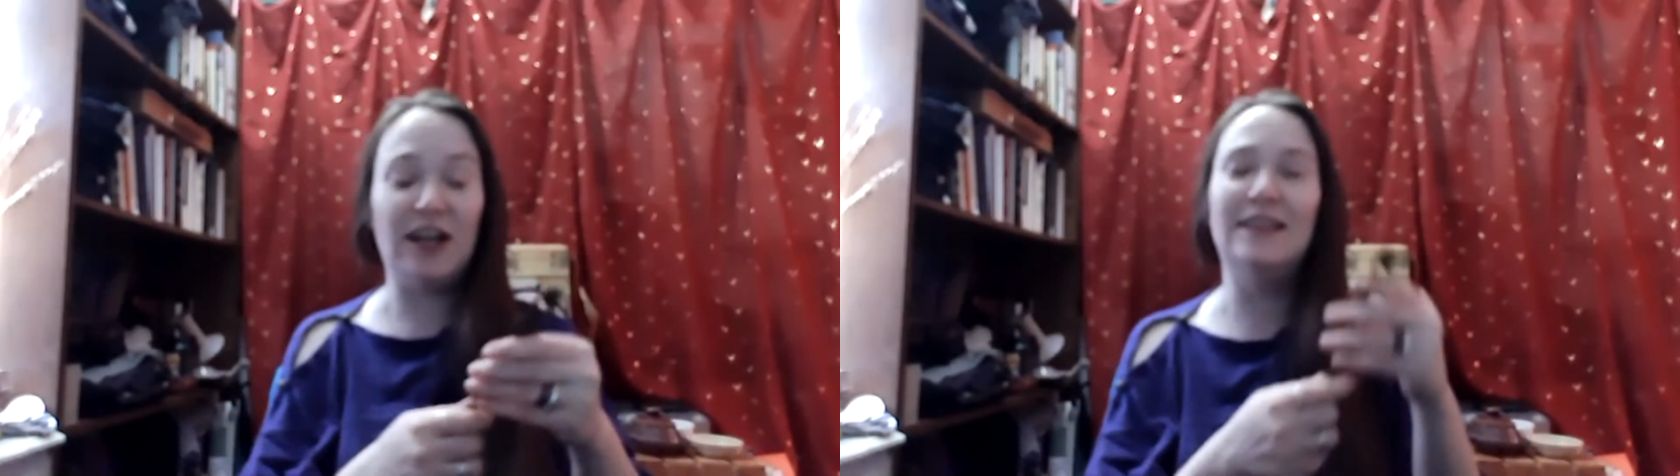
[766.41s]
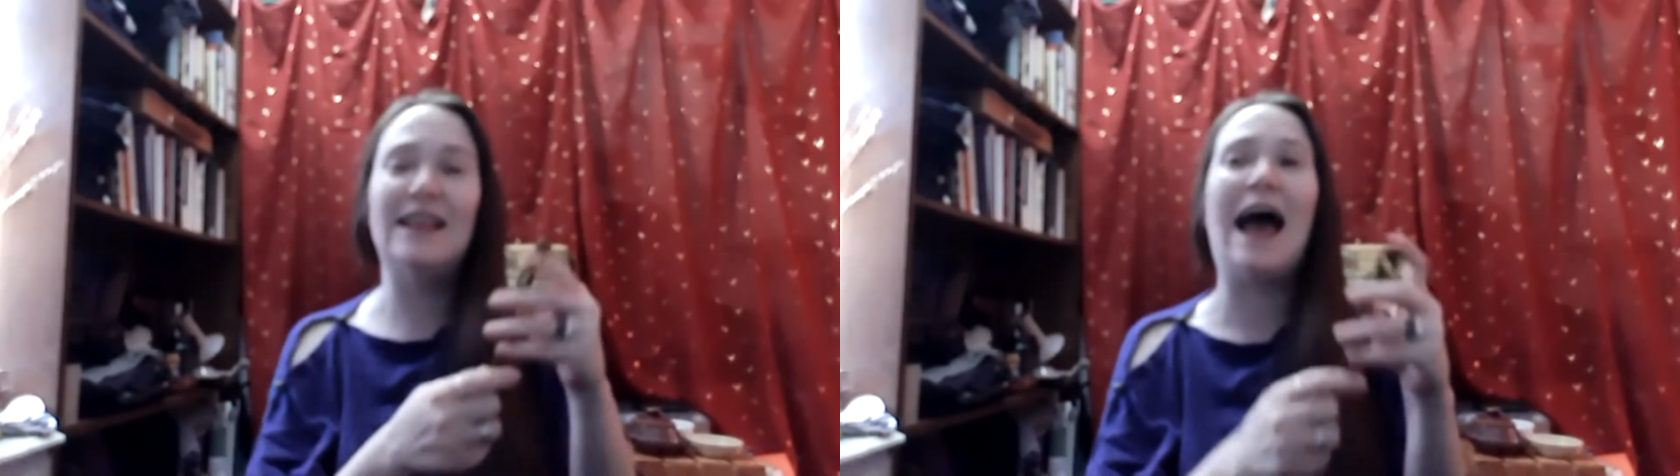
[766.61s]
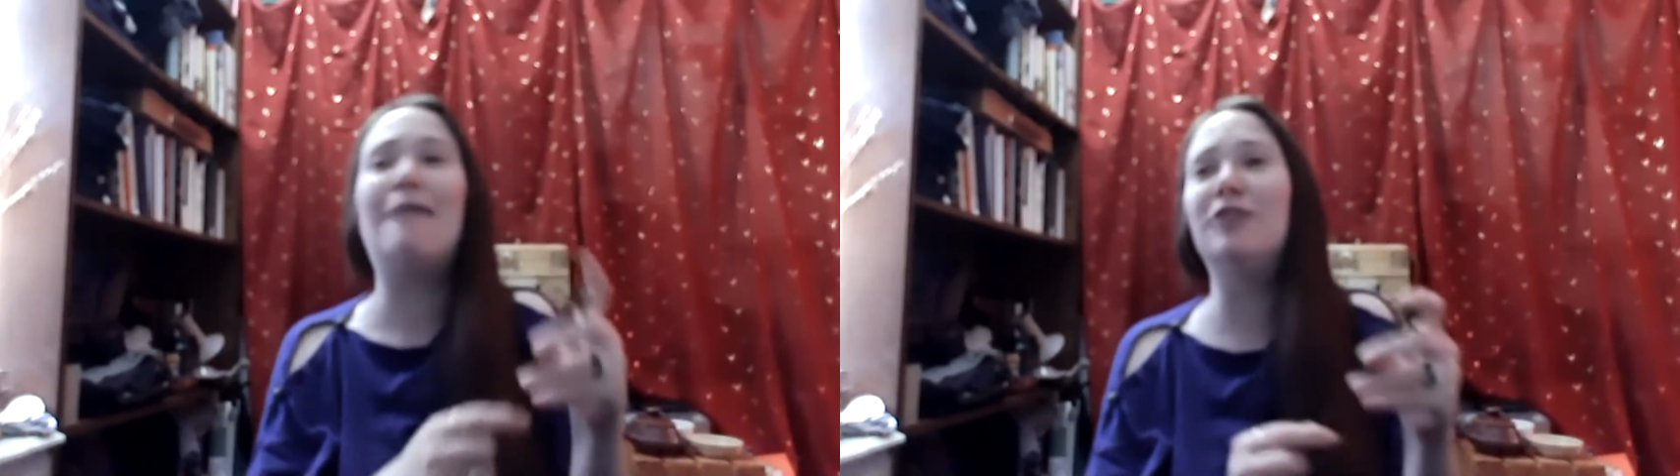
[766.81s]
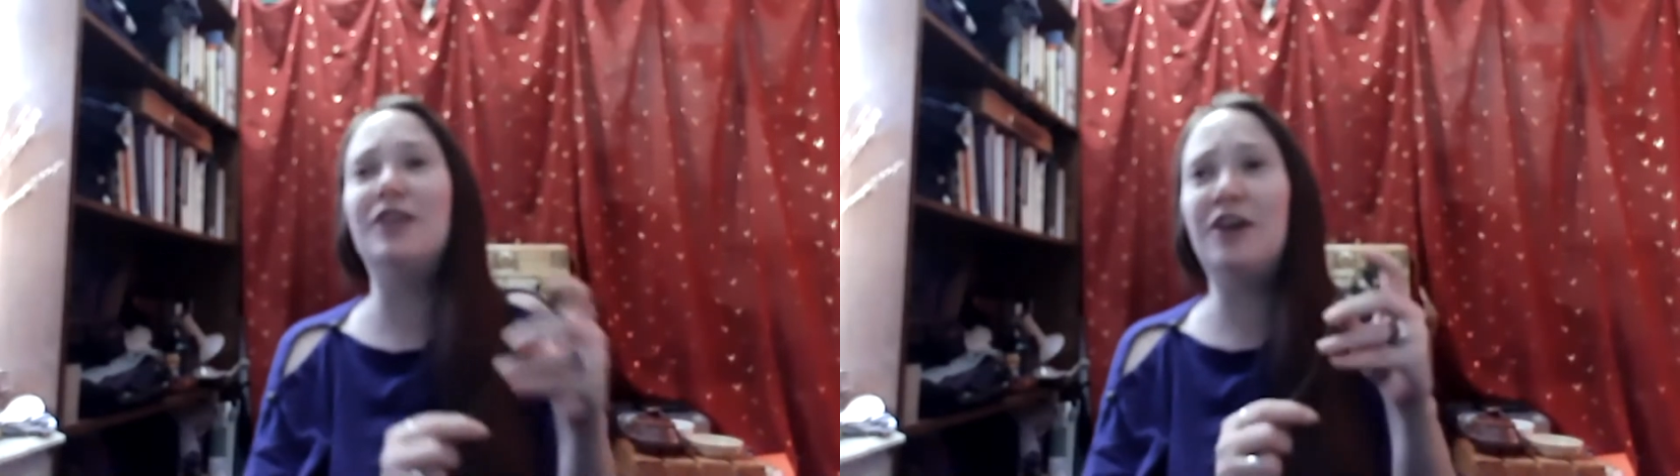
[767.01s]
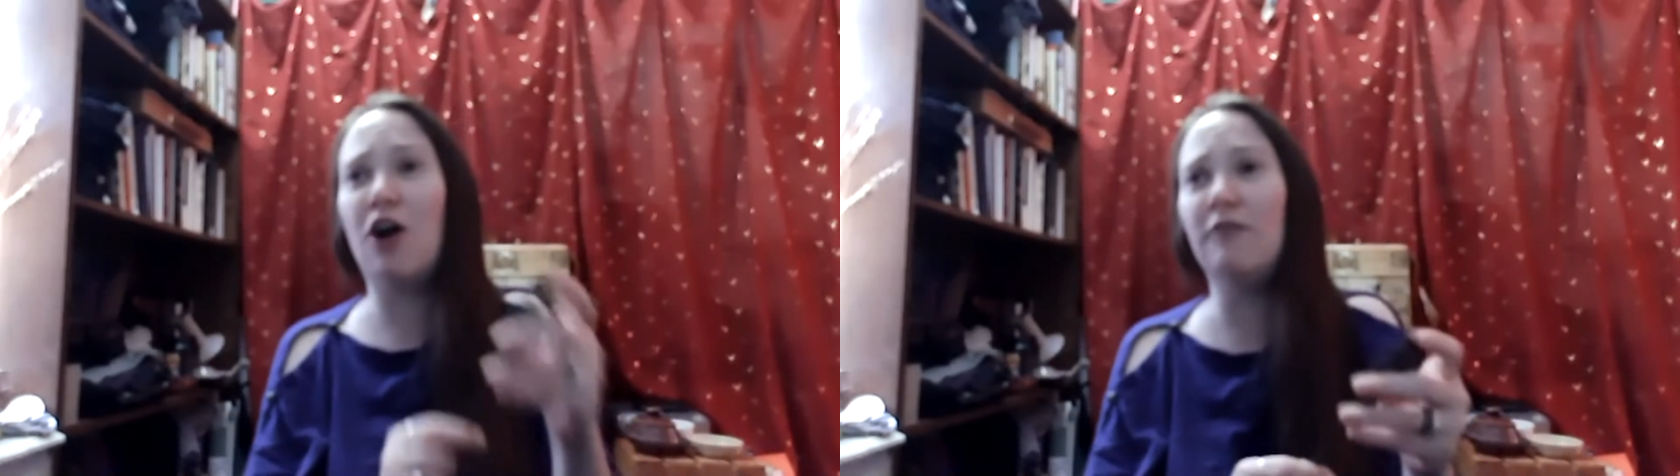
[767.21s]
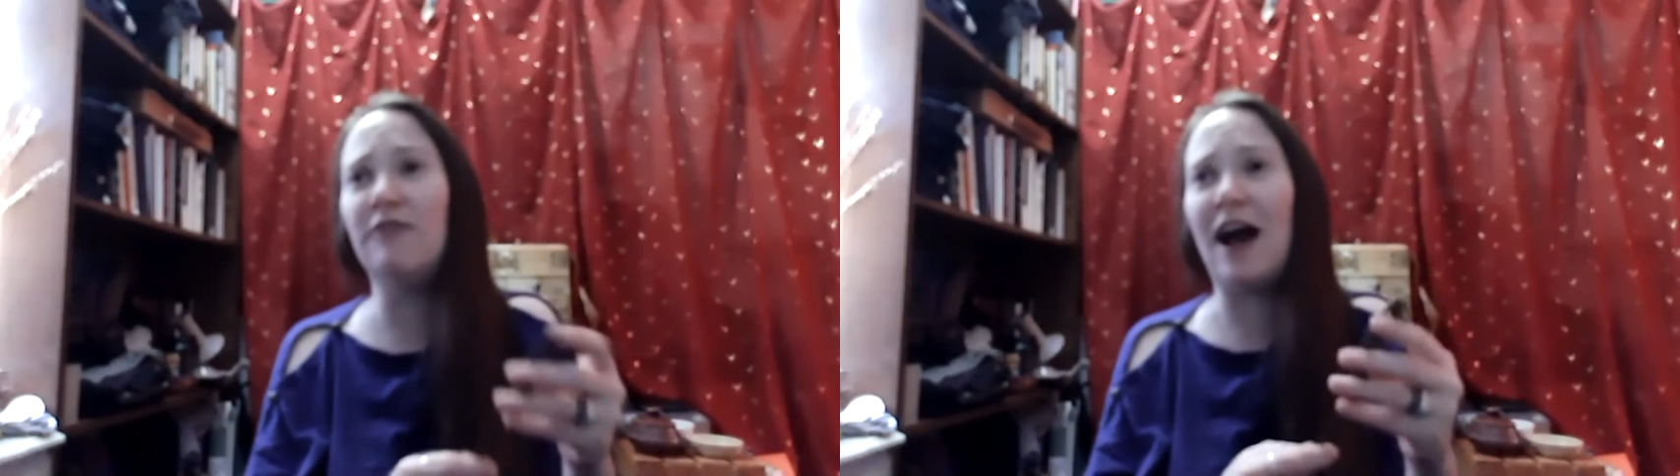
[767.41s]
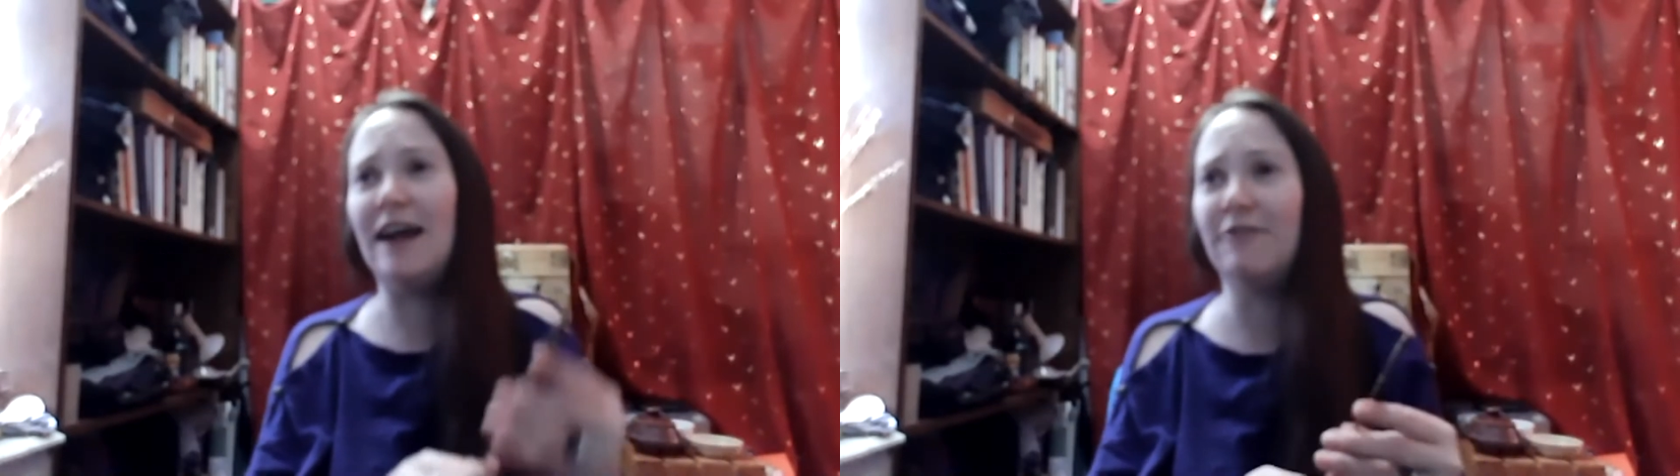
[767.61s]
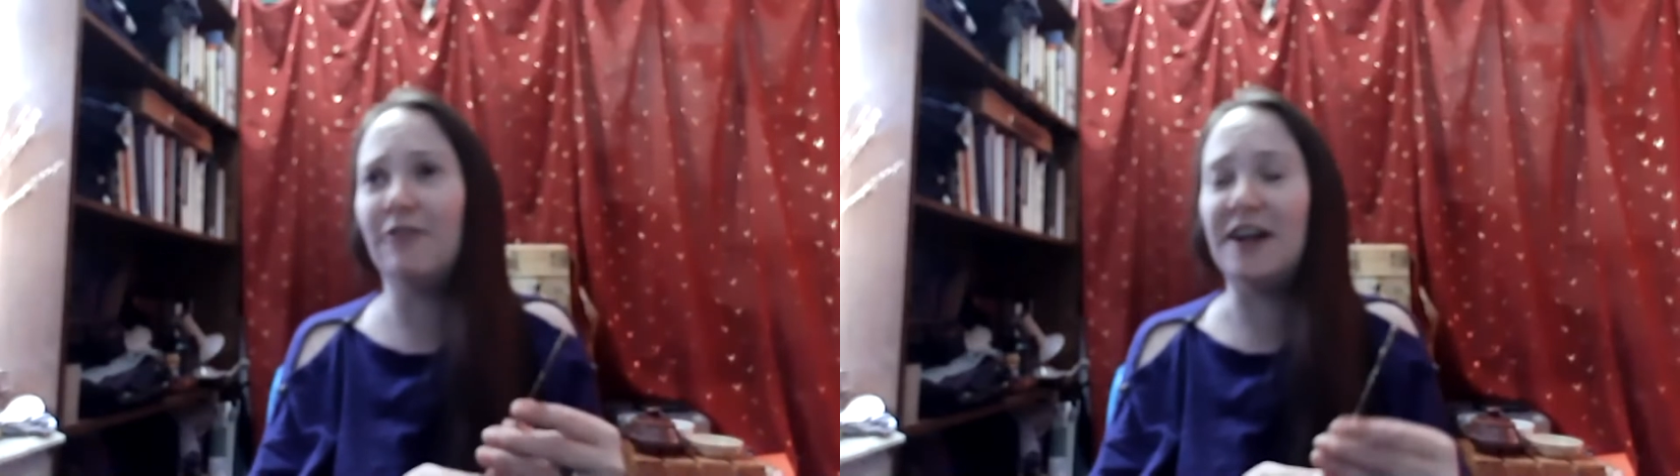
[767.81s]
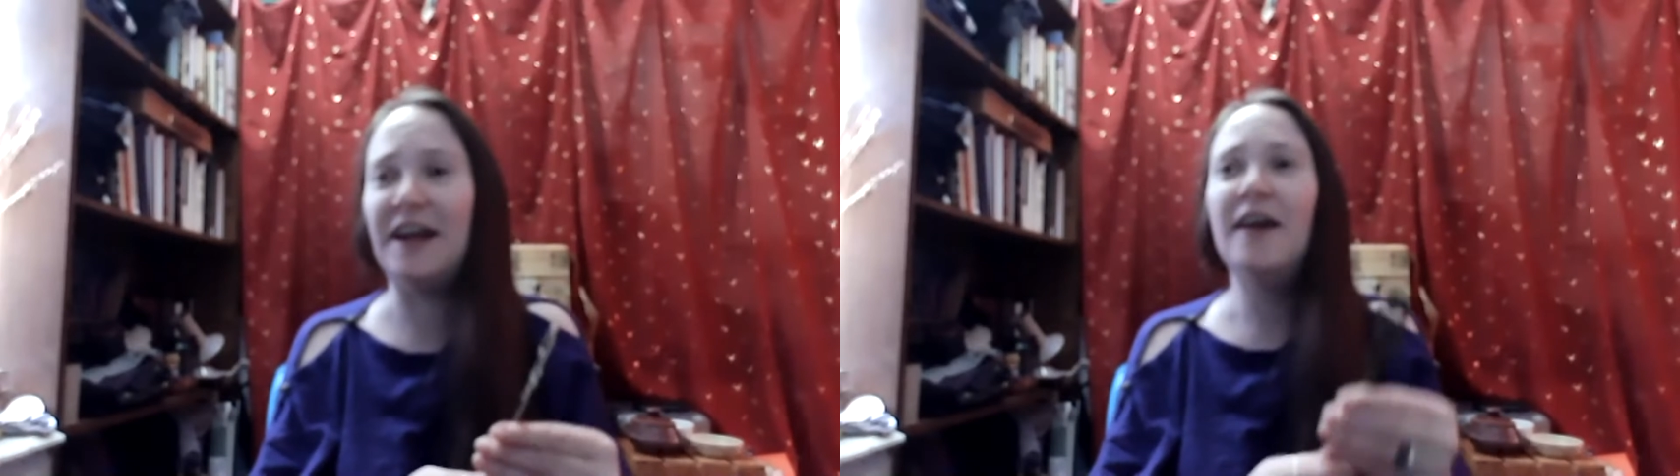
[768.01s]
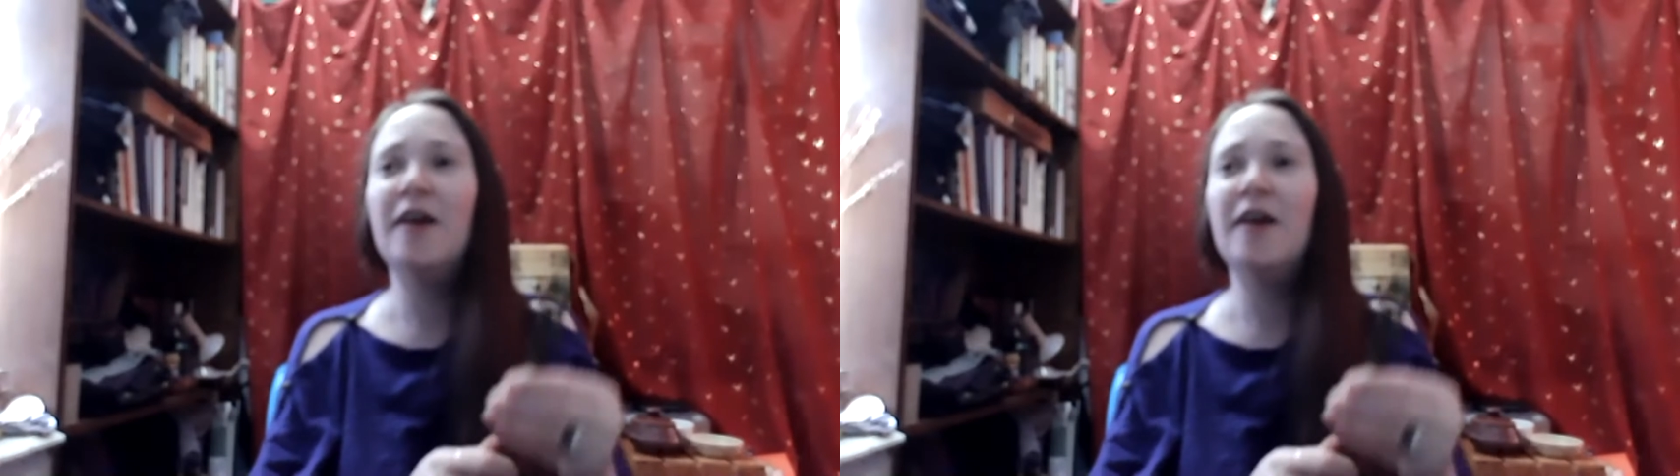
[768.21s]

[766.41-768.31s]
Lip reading: elaborately carved ivory,